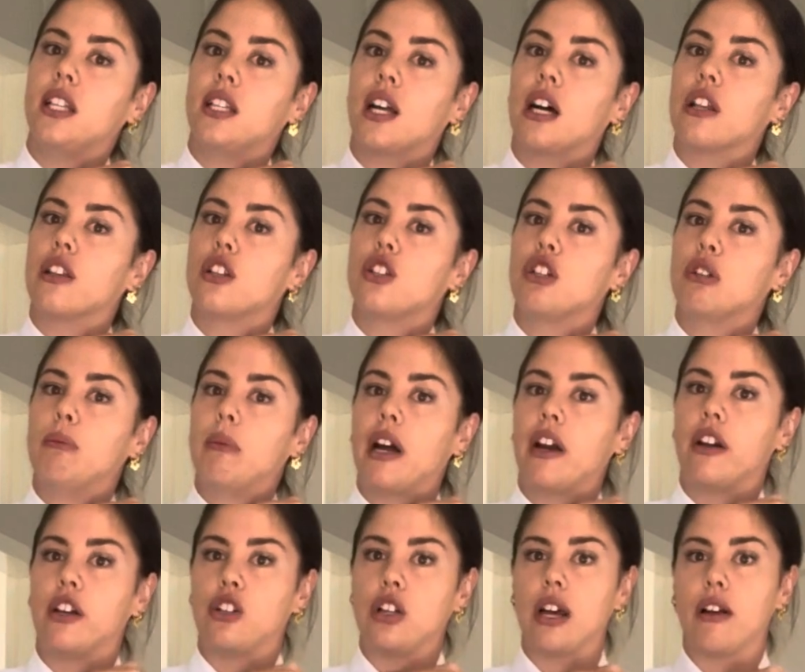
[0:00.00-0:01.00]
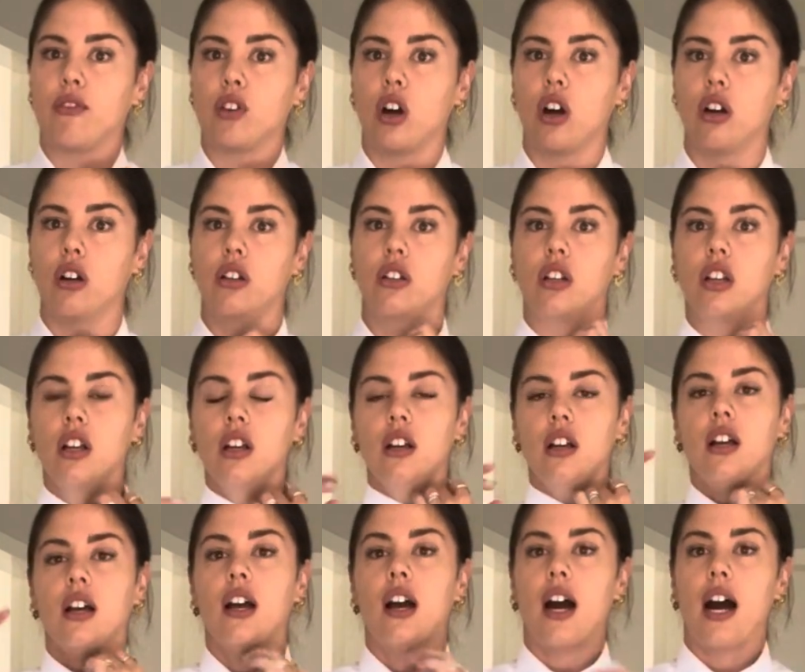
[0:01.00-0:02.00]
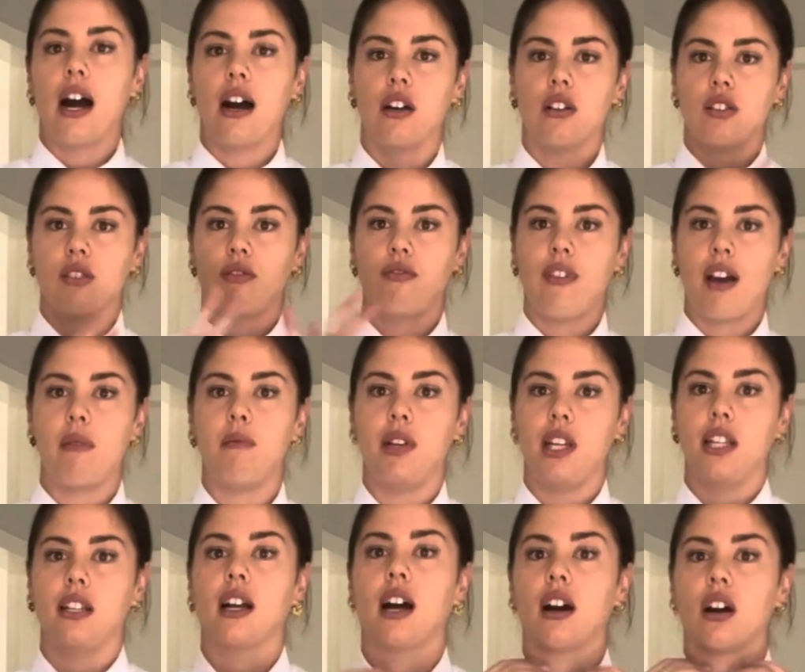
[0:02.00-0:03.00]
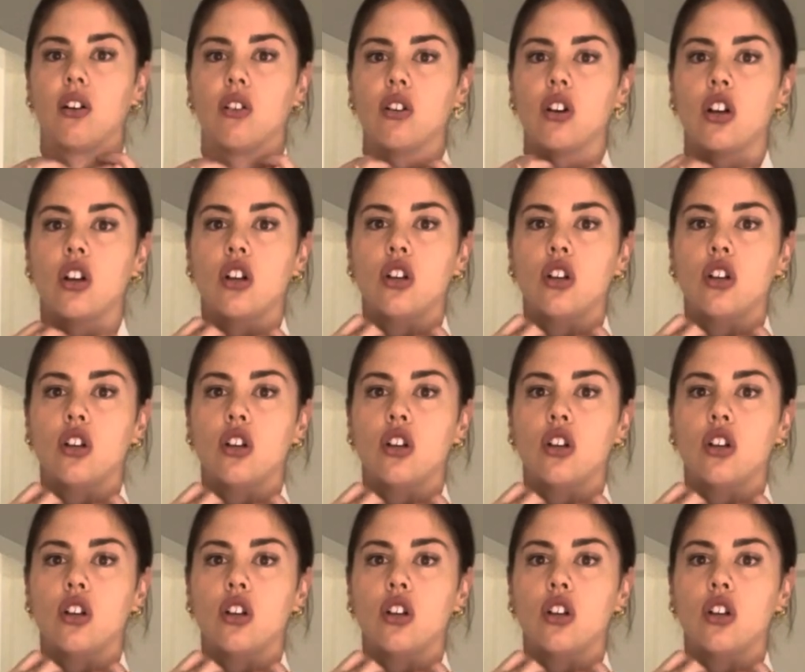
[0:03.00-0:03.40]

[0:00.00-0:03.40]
Now that you're married, you have your own house, family now,